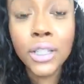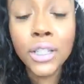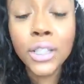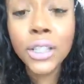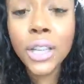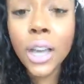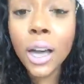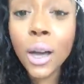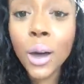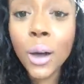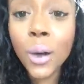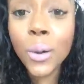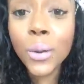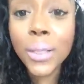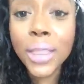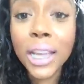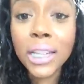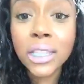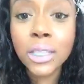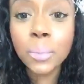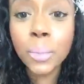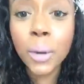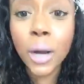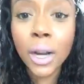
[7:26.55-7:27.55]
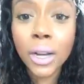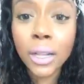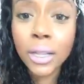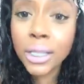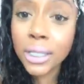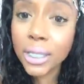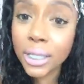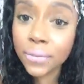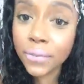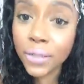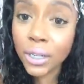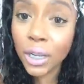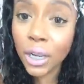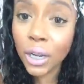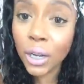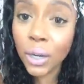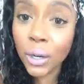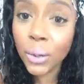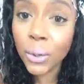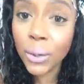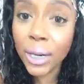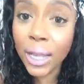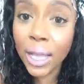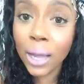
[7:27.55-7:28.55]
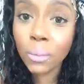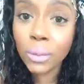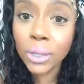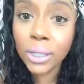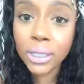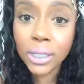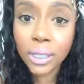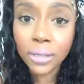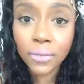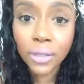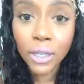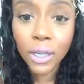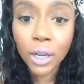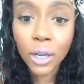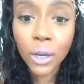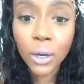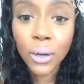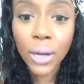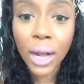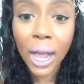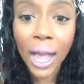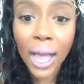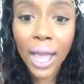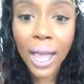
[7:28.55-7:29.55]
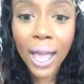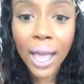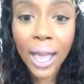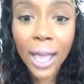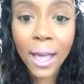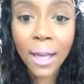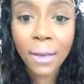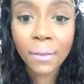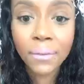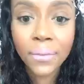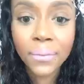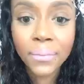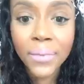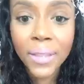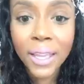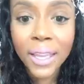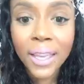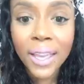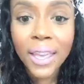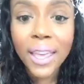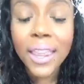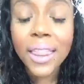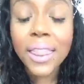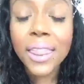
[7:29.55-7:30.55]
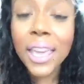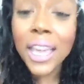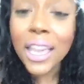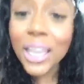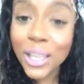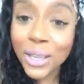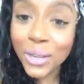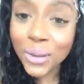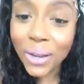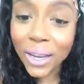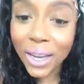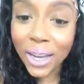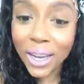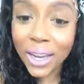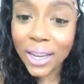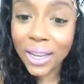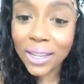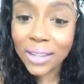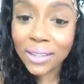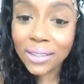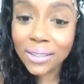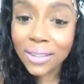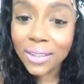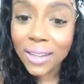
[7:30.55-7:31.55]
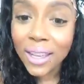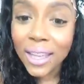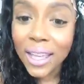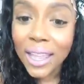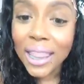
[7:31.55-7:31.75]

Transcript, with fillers: So that's a part of the diva code. And with the diva code, I have thank you, hun.